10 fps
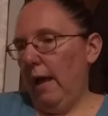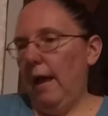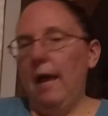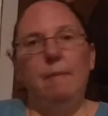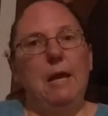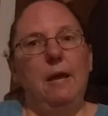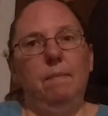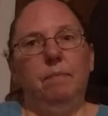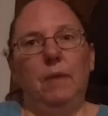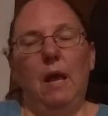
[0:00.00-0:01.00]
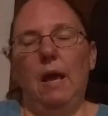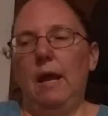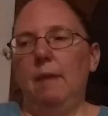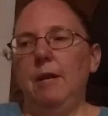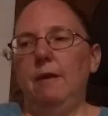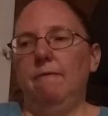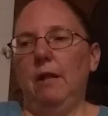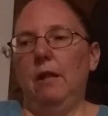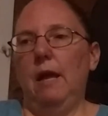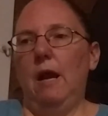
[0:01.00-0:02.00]
Amy at Amy
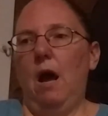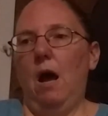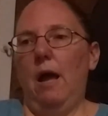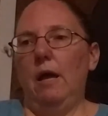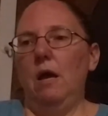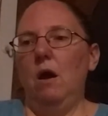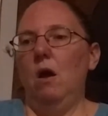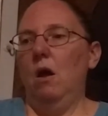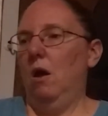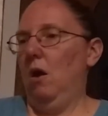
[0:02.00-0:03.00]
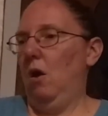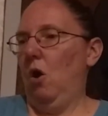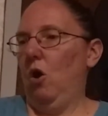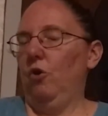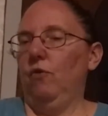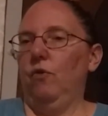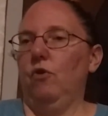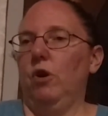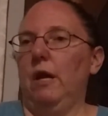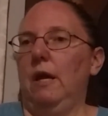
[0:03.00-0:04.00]
DeVille and I are
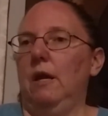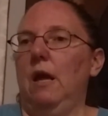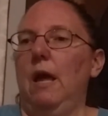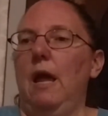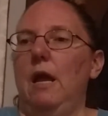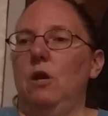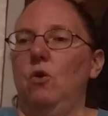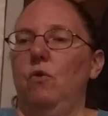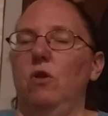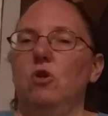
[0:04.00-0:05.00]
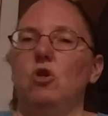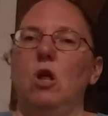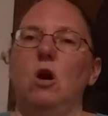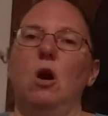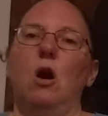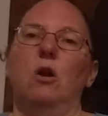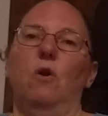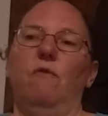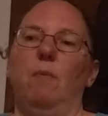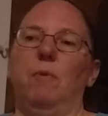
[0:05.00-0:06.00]
starting a new stitch along on
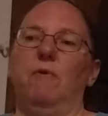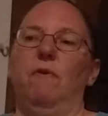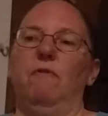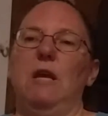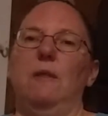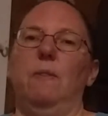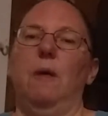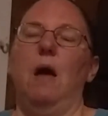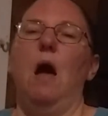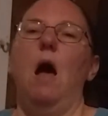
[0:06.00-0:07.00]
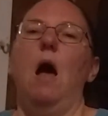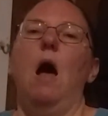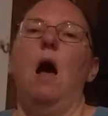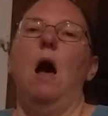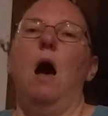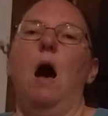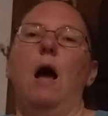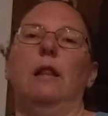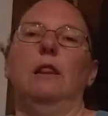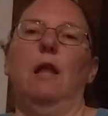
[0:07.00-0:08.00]
November 15th.
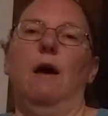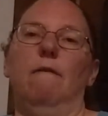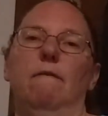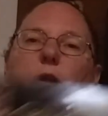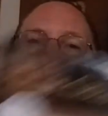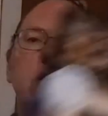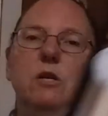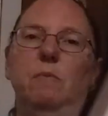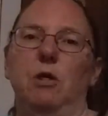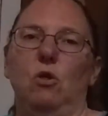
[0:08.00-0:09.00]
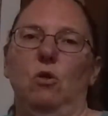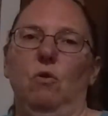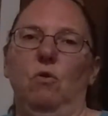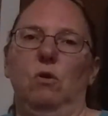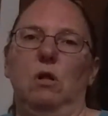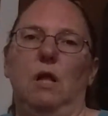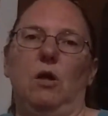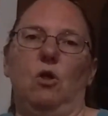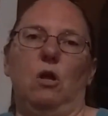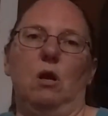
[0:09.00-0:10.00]
I love Dimensions Gold
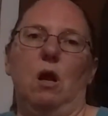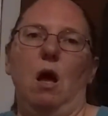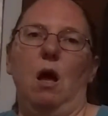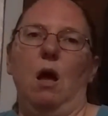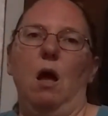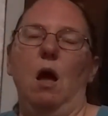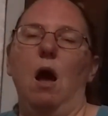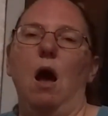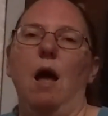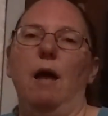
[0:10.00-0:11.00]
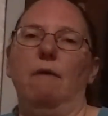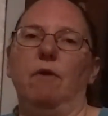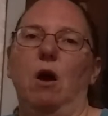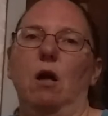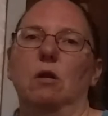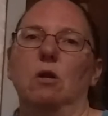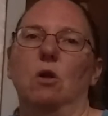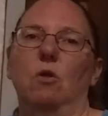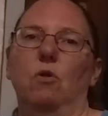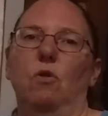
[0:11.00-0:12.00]
Collection. I have got
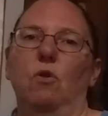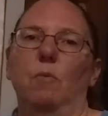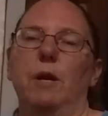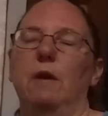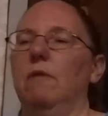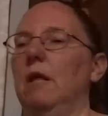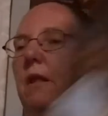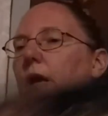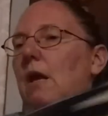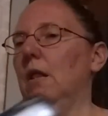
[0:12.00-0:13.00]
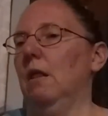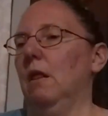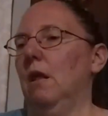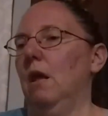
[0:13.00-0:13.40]
so many of these kits.